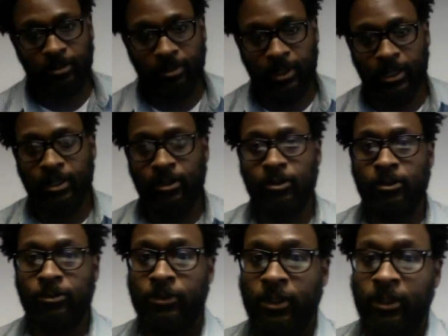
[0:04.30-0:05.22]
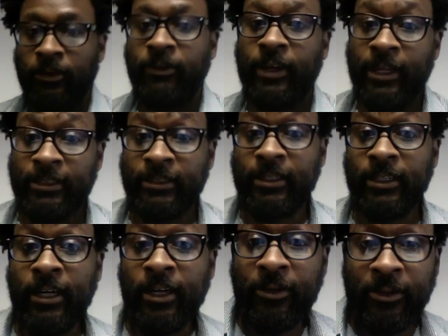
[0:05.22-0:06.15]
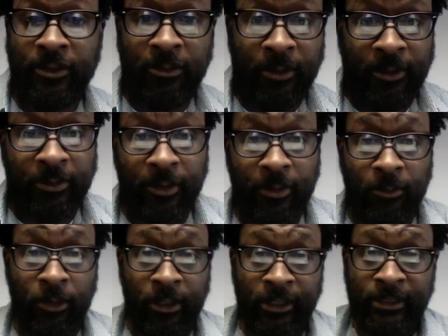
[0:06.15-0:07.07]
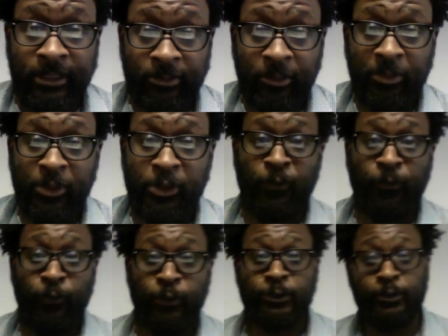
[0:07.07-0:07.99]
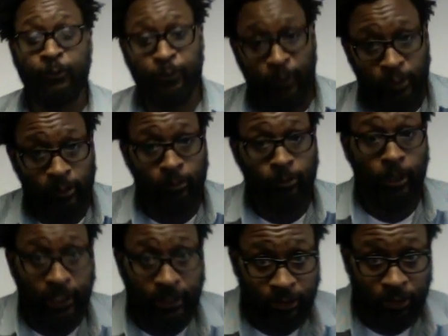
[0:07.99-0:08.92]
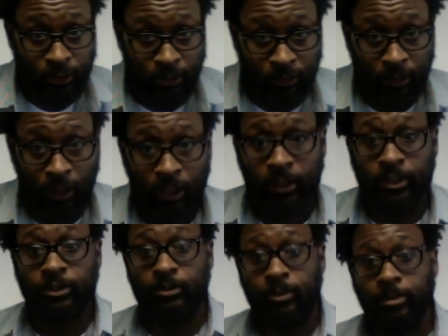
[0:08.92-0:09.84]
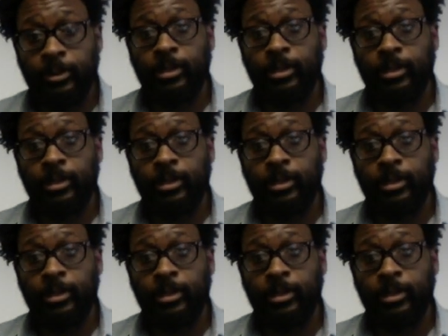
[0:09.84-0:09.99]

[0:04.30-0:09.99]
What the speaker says: about Financial Accounting 2021. This will be your first official lecture that you will be